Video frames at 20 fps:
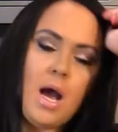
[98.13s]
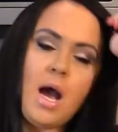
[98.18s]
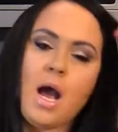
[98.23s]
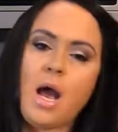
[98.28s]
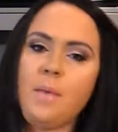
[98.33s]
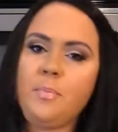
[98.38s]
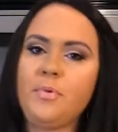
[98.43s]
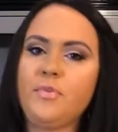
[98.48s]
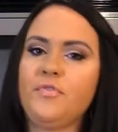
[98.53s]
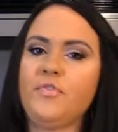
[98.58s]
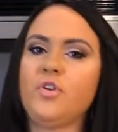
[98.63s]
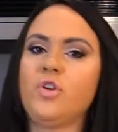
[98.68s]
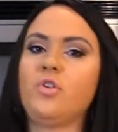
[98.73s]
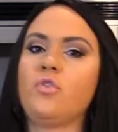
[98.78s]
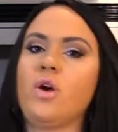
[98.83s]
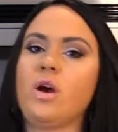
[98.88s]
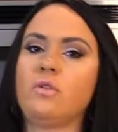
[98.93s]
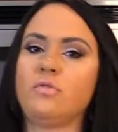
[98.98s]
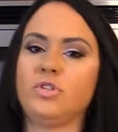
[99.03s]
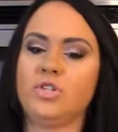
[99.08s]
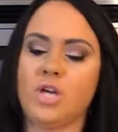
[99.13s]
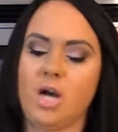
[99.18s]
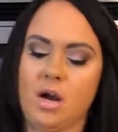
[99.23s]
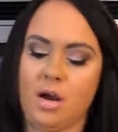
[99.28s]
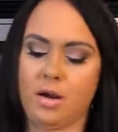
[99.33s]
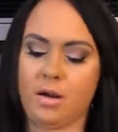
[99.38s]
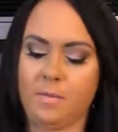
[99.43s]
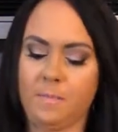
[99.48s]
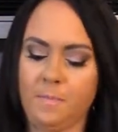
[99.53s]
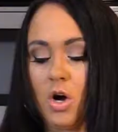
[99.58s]
I prefer ground
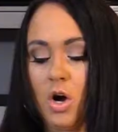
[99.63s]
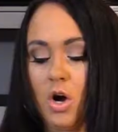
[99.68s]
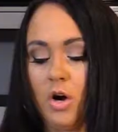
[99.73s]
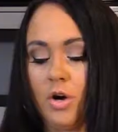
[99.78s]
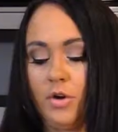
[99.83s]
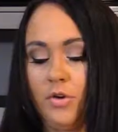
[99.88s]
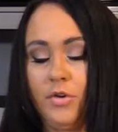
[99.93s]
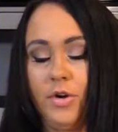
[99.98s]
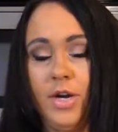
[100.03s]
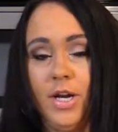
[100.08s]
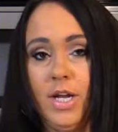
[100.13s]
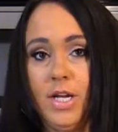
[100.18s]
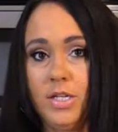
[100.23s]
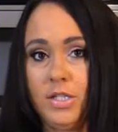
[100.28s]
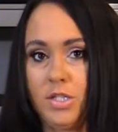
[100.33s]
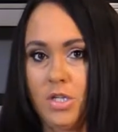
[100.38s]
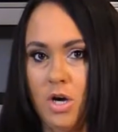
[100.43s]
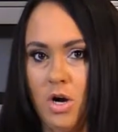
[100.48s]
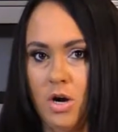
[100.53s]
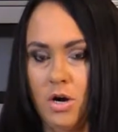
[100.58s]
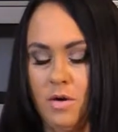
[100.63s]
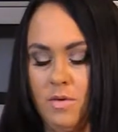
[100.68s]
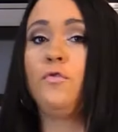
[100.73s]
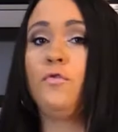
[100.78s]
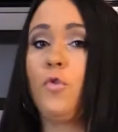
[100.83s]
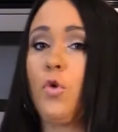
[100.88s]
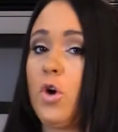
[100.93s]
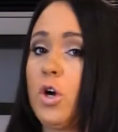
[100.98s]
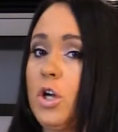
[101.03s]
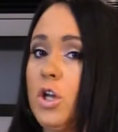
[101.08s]
chuck. Our ingredients are
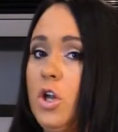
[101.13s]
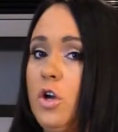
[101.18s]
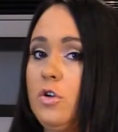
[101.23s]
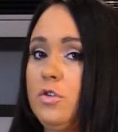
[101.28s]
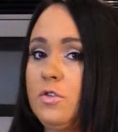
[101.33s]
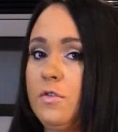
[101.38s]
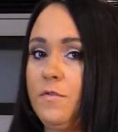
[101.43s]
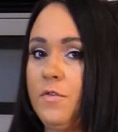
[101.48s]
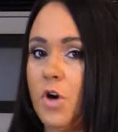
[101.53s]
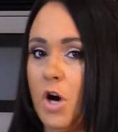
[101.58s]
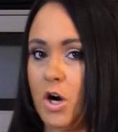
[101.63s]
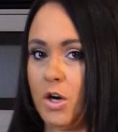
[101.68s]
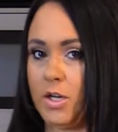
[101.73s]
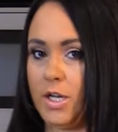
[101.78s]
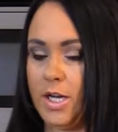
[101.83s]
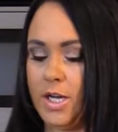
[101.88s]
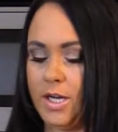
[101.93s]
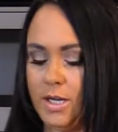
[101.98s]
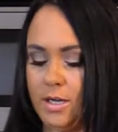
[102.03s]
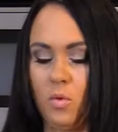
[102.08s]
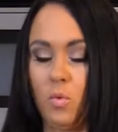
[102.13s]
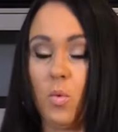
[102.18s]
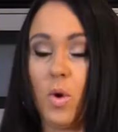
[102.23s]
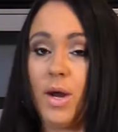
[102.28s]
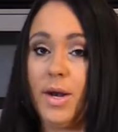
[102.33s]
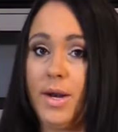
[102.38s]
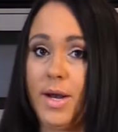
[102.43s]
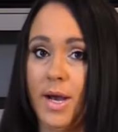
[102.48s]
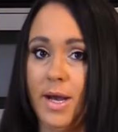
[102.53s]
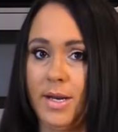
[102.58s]
4 cloves of garlic,
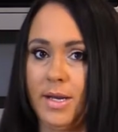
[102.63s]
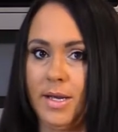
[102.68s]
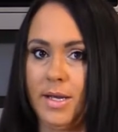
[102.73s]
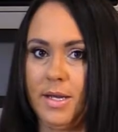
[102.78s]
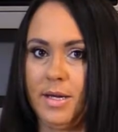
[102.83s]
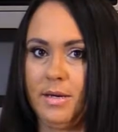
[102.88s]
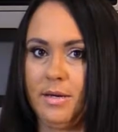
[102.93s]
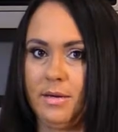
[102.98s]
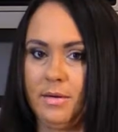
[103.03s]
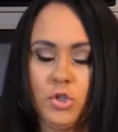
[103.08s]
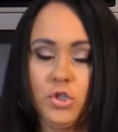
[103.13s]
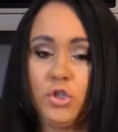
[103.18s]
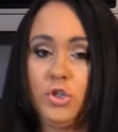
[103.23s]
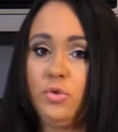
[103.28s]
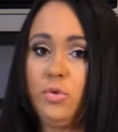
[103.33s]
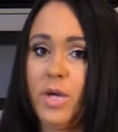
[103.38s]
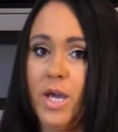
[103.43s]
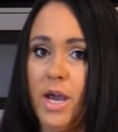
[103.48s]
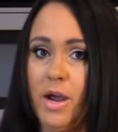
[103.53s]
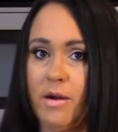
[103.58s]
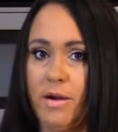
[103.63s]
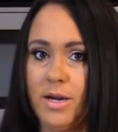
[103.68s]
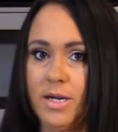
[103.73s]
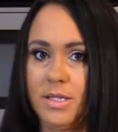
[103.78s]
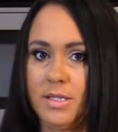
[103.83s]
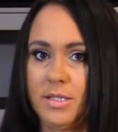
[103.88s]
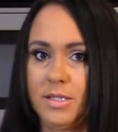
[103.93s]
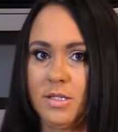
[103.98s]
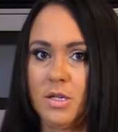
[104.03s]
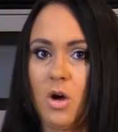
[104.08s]
1 onion, 2
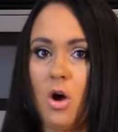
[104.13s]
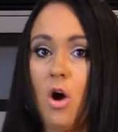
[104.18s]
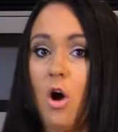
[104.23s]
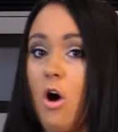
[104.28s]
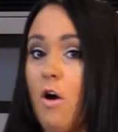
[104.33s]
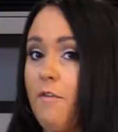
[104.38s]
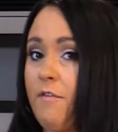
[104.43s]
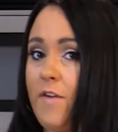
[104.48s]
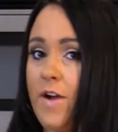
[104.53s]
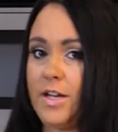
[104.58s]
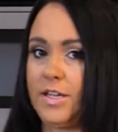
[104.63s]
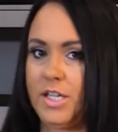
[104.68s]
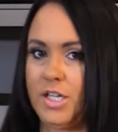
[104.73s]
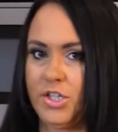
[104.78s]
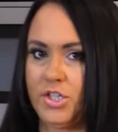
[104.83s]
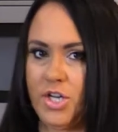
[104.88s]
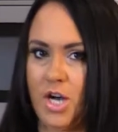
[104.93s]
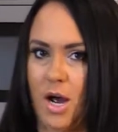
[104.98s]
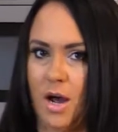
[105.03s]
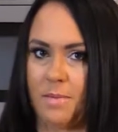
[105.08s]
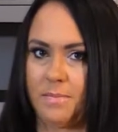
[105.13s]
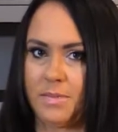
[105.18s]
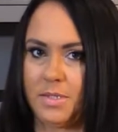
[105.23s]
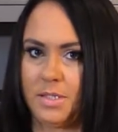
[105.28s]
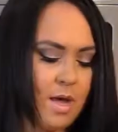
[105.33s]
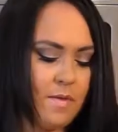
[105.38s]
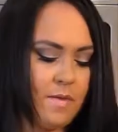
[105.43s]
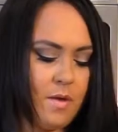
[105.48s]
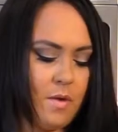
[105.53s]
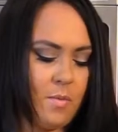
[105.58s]
carrots, all finely
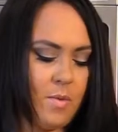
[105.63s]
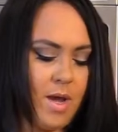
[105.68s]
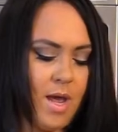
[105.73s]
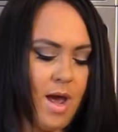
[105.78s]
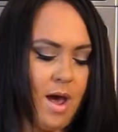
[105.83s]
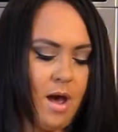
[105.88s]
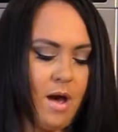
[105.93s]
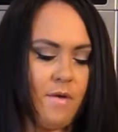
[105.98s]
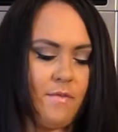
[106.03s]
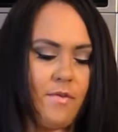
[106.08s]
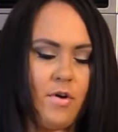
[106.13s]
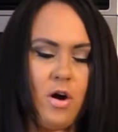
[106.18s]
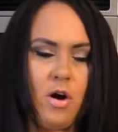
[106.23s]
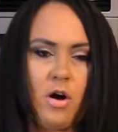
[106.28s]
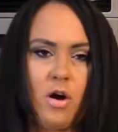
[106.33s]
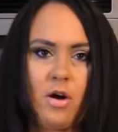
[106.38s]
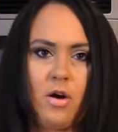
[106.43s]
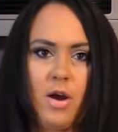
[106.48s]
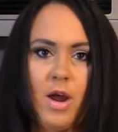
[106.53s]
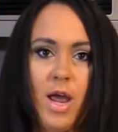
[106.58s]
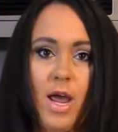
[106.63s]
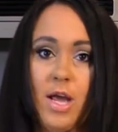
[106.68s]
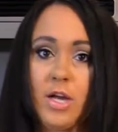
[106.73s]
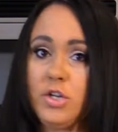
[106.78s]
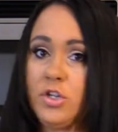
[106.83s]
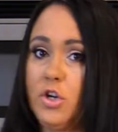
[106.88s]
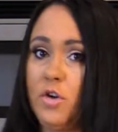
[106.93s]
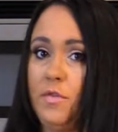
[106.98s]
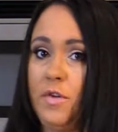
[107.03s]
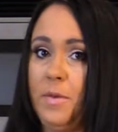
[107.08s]
chopped. And then we have our
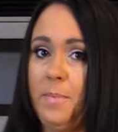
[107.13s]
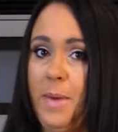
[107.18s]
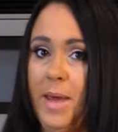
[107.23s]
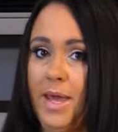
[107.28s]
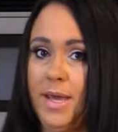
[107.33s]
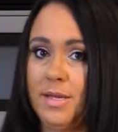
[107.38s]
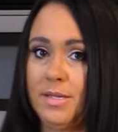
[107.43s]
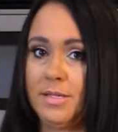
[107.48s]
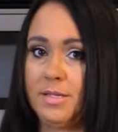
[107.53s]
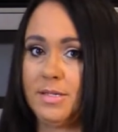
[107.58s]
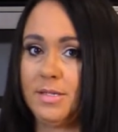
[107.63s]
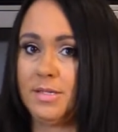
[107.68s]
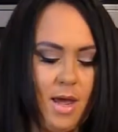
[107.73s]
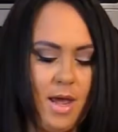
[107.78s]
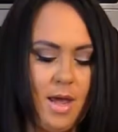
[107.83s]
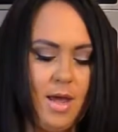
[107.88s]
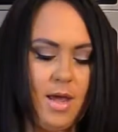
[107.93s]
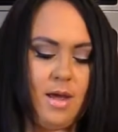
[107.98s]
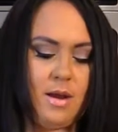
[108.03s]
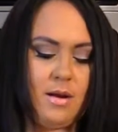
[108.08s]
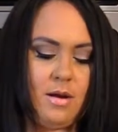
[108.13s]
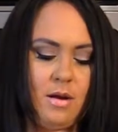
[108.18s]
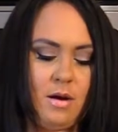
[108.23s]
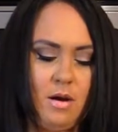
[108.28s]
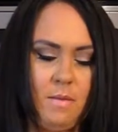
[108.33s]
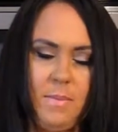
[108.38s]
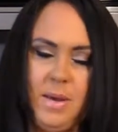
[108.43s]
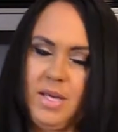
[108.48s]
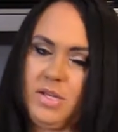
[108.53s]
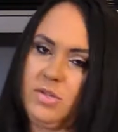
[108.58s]
anchovy paste and
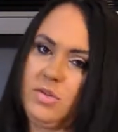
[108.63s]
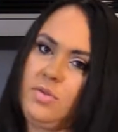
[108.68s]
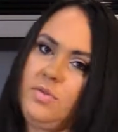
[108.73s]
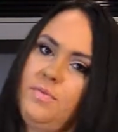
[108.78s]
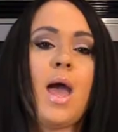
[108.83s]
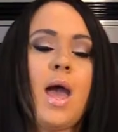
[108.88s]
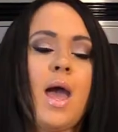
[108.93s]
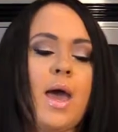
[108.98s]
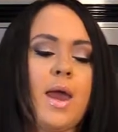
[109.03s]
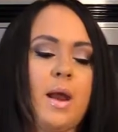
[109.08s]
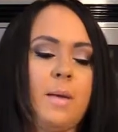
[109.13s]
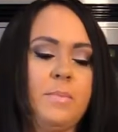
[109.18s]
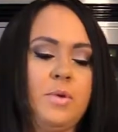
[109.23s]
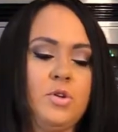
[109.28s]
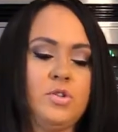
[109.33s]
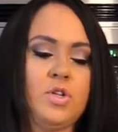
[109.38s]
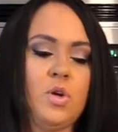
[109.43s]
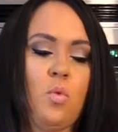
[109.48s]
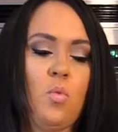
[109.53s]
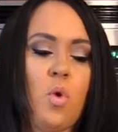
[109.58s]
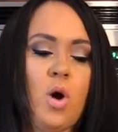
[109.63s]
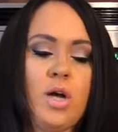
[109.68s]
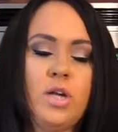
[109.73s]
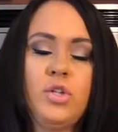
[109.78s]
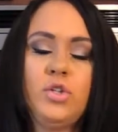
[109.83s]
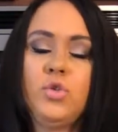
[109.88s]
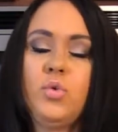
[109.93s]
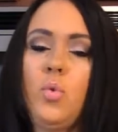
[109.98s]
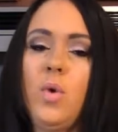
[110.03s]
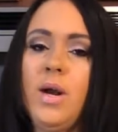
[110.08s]
our basil. And I'm using
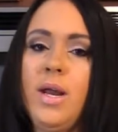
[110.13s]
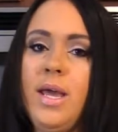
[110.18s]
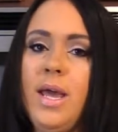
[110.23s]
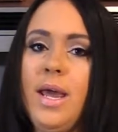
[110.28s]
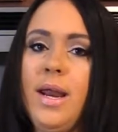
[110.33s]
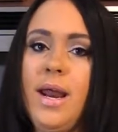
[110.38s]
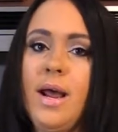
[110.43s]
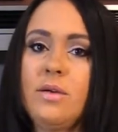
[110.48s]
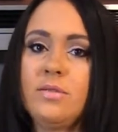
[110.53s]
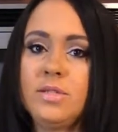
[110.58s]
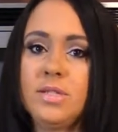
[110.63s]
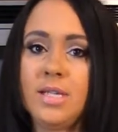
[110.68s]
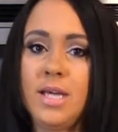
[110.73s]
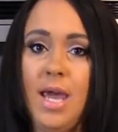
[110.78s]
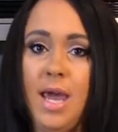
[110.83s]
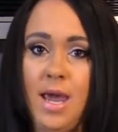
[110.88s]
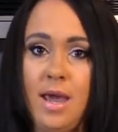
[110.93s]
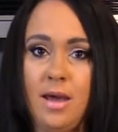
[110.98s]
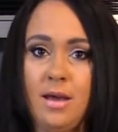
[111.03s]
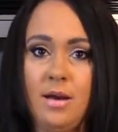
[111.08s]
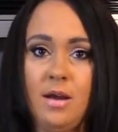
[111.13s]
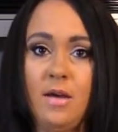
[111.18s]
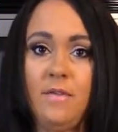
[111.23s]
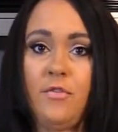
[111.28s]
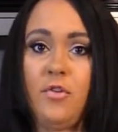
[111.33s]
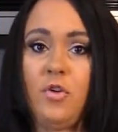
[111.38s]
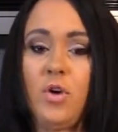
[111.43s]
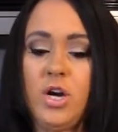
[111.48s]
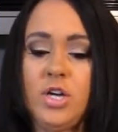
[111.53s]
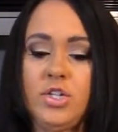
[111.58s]
1 28-ounce can of
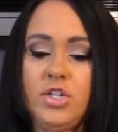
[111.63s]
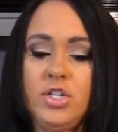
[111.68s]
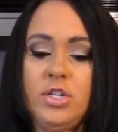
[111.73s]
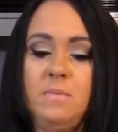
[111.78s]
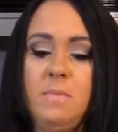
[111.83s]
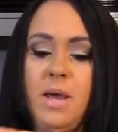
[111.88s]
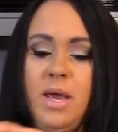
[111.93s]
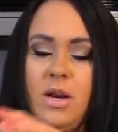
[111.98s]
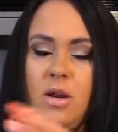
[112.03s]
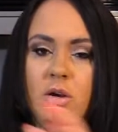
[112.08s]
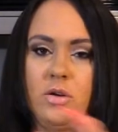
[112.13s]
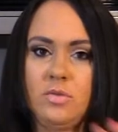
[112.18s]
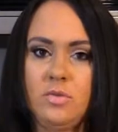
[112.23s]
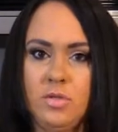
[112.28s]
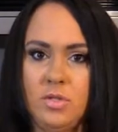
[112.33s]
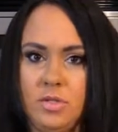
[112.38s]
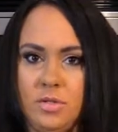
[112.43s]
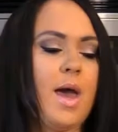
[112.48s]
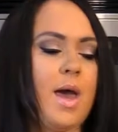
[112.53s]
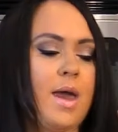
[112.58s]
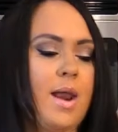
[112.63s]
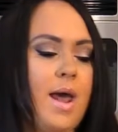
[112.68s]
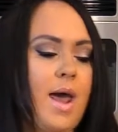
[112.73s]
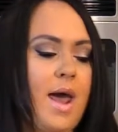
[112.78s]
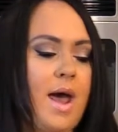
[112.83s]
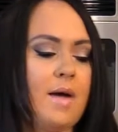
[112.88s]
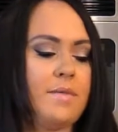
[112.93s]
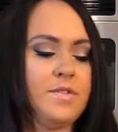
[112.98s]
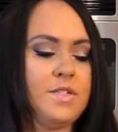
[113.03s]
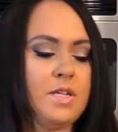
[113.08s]
crushed tomatoes. And I
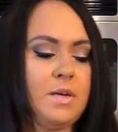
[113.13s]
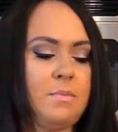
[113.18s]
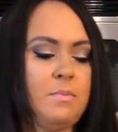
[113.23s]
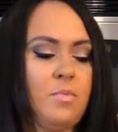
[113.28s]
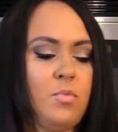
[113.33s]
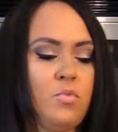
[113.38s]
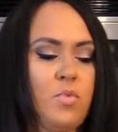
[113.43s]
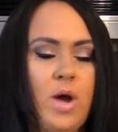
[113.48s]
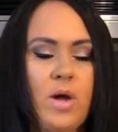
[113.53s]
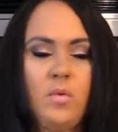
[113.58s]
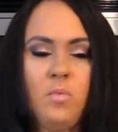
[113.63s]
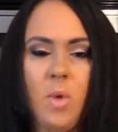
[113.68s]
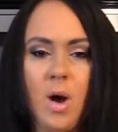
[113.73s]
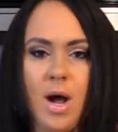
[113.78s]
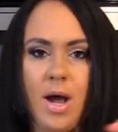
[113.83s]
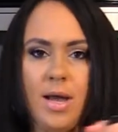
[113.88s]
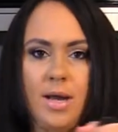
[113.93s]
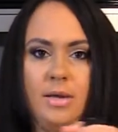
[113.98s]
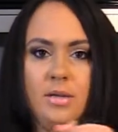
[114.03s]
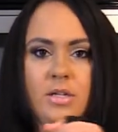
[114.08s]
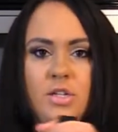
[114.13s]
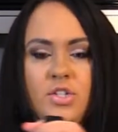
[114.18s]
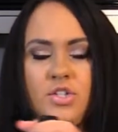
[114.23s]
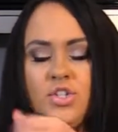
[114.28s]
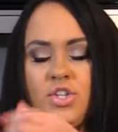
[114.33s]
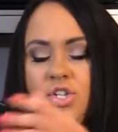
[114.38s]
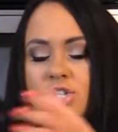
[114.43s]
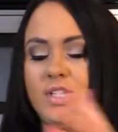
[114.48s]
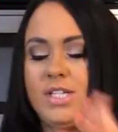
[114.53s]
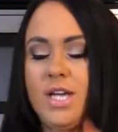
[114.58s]
have some red wine, it's
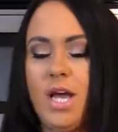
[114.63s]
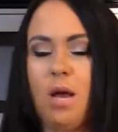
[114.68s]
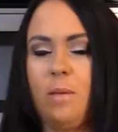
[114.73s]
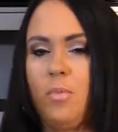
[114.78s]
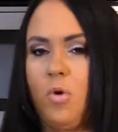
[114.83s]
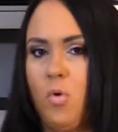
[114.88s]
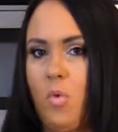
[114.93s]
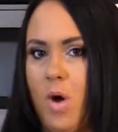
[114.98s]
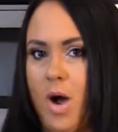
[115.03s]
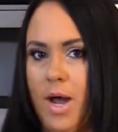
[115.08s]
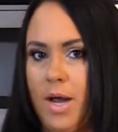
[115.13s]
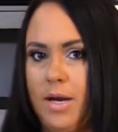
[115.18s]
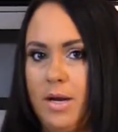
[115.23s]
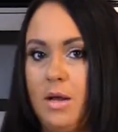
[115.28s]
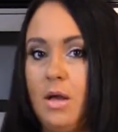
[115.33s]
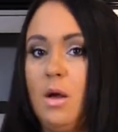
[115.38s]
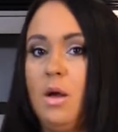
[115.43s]
just table wine,